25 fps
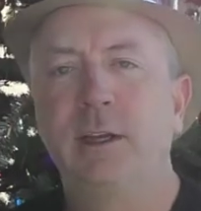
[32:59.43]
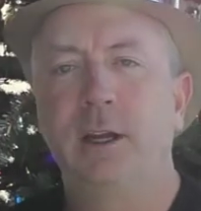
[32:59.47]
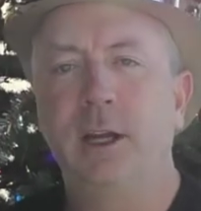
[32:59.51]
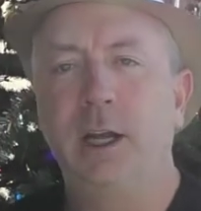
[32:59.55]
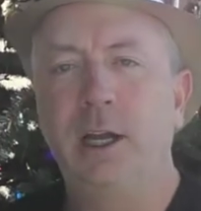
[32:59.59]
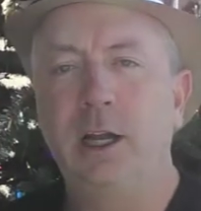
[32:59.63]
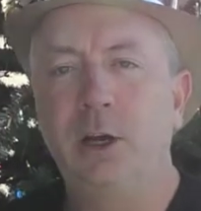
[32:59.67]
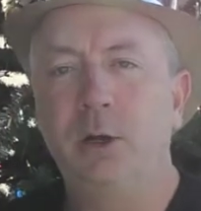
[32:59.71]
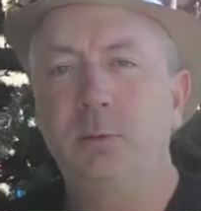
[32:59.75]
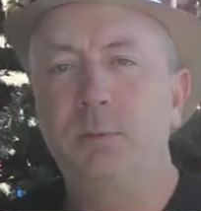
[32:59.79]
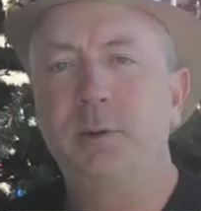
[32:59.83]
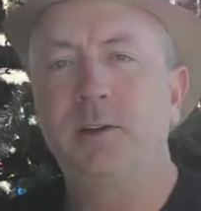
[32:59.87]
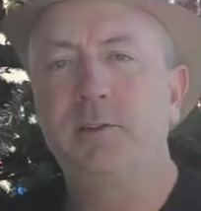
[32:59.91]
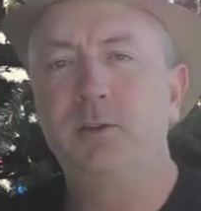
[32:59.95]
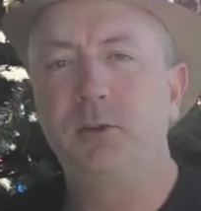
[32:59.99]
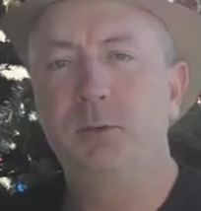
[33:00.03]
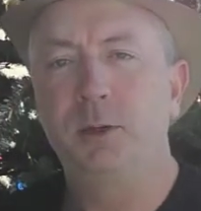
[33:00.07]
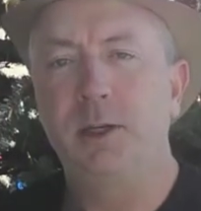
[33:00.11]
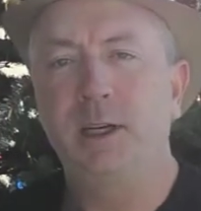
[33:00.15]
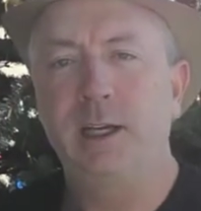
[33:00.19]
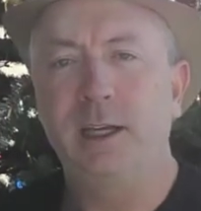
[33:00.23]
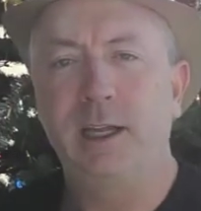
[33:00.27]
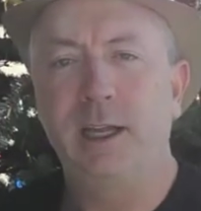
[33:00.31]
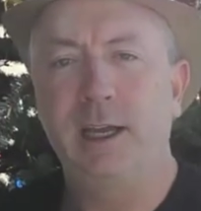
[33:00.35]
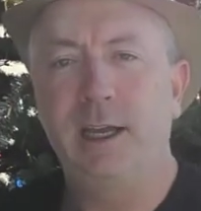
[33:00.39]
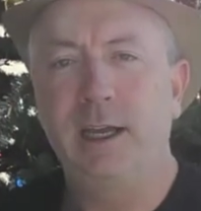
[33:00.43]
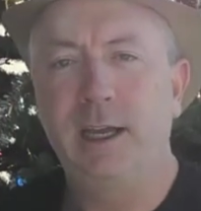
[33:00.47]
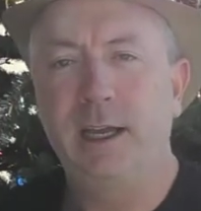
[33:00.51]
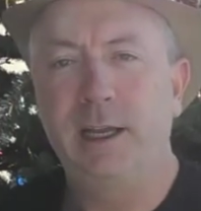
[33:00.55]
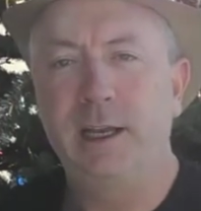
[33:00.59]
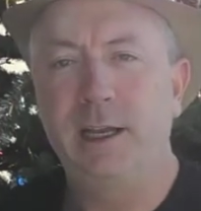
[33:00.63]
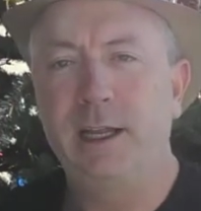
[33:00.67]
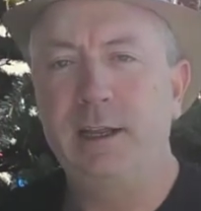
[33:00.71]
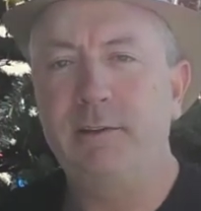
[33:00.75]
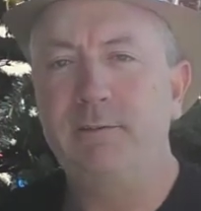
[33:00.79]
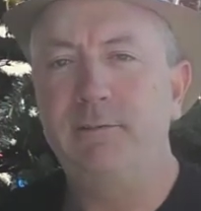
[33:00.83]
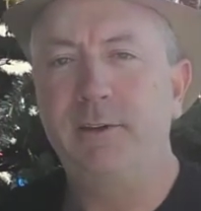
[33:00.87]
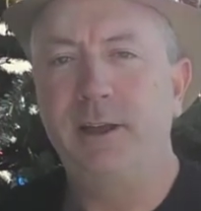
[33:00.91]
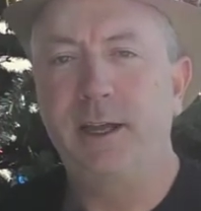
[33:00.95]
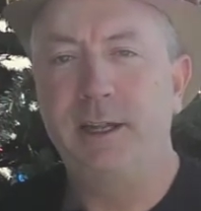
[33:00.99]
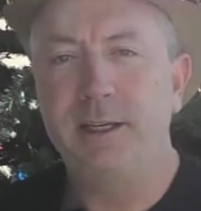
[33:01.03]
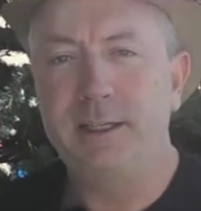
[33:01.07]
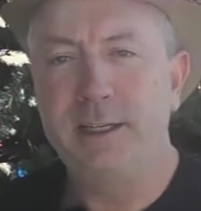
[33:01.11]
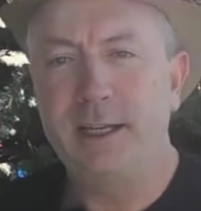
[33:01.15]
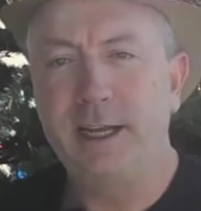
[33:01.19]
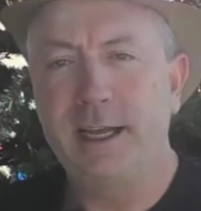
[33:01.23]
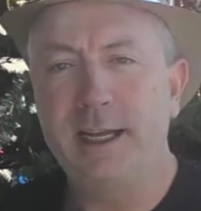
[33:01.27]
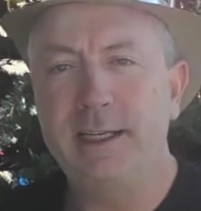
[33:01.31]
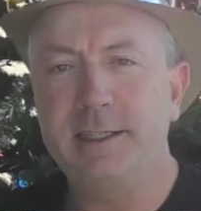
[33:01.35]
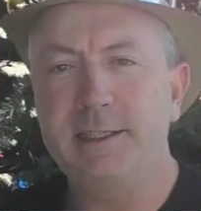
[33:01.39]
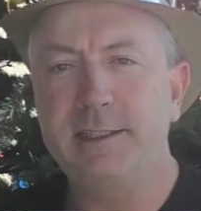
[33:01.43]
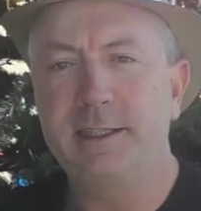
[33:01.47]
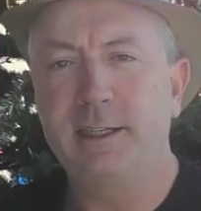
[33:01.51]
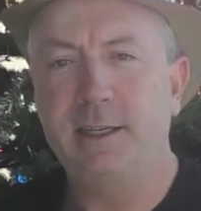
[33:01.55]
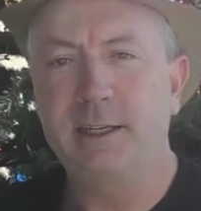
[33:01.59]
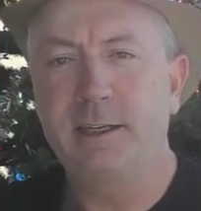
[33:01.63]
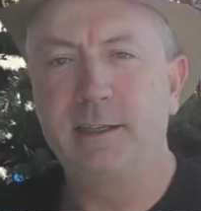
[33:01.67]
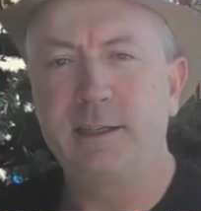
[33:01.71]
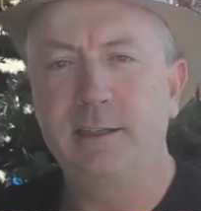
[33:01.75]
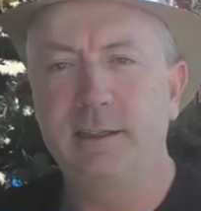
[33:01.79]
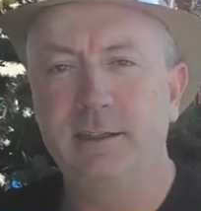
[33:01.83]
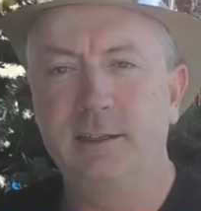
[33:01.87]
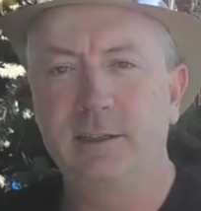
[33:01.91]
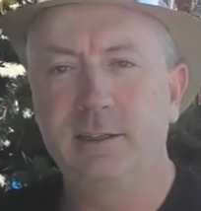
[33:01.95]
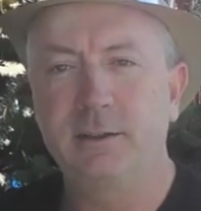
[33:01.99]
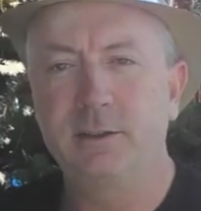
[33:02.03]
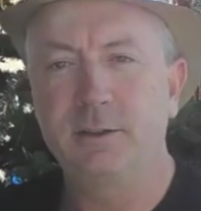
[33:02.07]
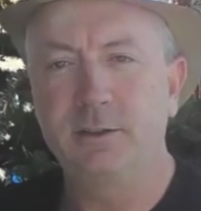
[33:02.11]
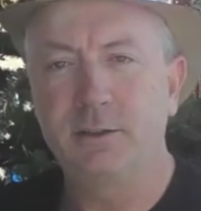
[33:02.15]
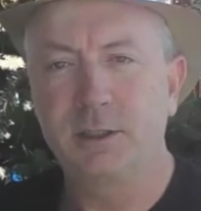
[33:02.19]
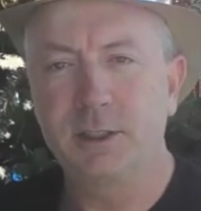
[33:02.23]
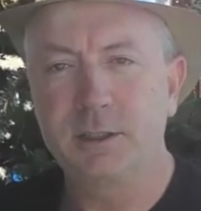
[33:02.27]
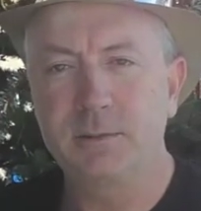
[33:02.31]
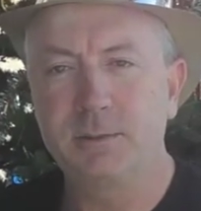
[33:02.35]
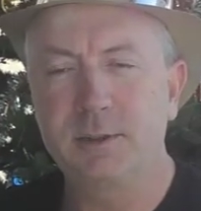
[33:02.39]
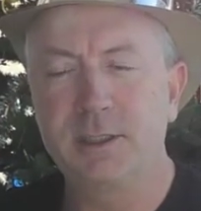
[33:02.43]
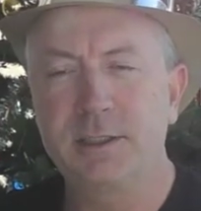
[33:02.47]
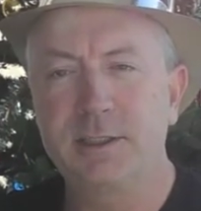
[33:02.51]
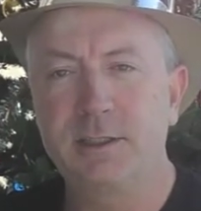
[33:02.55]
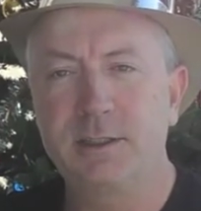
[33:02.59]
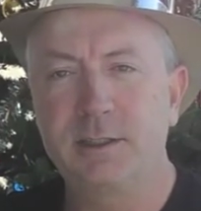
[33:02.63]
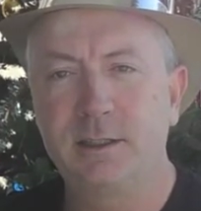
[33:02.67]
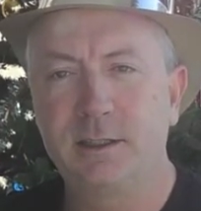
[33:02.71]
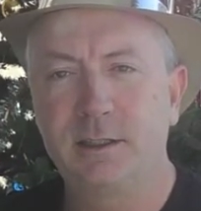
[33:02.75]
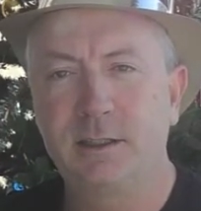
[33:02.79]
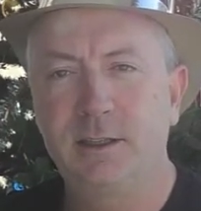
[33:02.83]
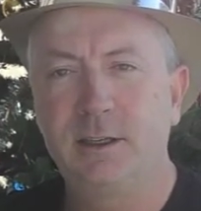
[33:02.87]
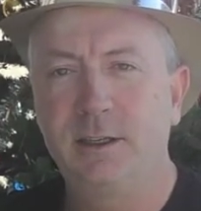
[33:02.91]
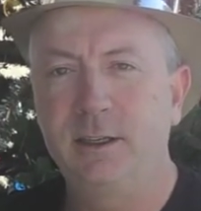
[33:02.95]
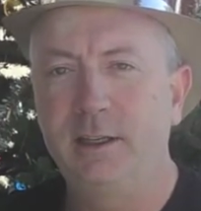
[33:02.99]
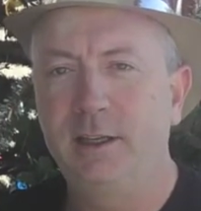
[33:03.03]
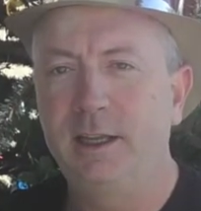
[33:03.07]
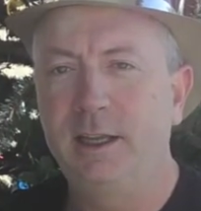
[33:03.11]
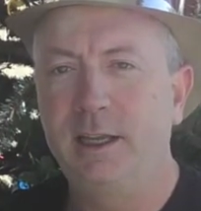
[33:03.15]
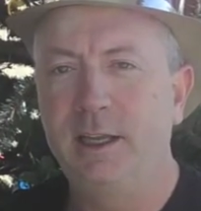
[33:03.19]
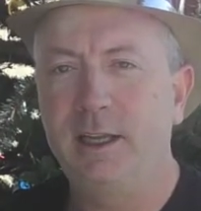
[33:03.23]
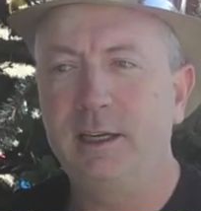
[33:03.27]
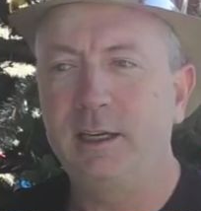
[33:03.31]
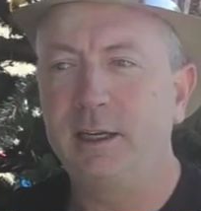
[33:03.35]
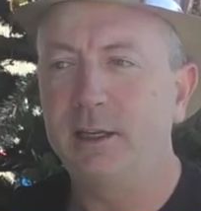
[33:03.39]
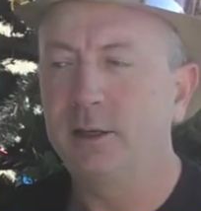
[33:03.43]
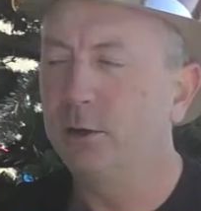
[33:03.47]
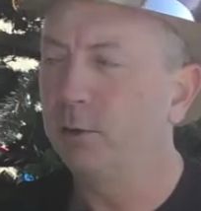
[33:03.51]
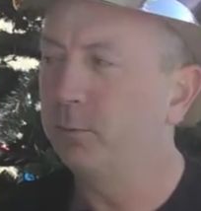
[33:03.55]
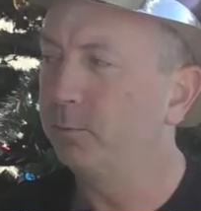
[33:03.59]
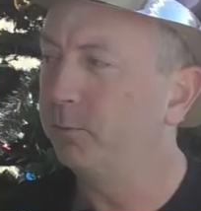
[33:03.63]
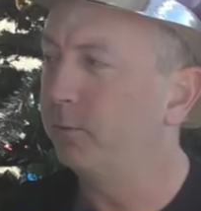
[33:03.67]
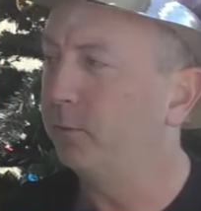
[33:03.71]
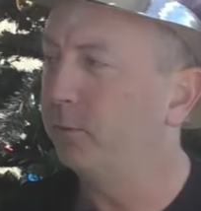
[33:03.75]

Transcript: I hope everybody had a fantastic Christmas and I hope